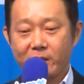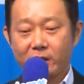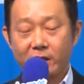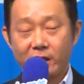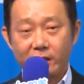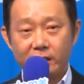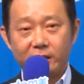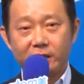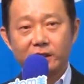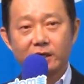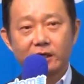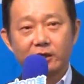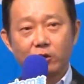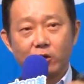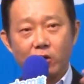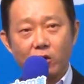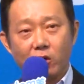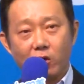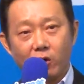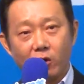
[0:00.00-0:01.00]
Okay, it can
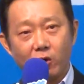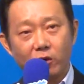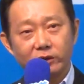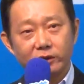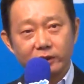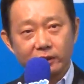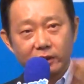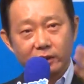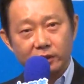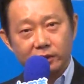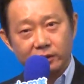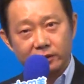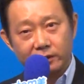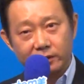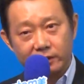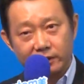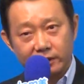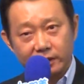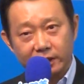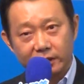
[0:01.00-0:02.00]
go on
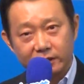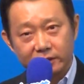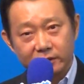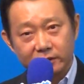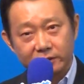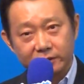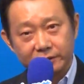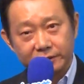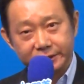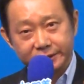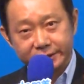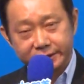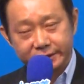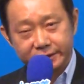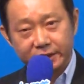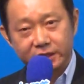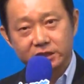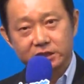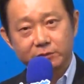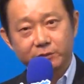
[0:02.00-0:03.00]
like
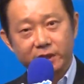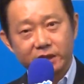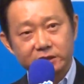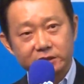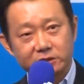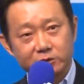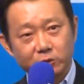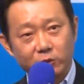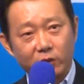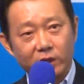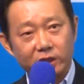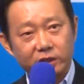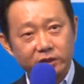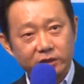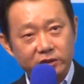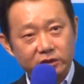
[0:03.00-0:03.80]
6 months, 1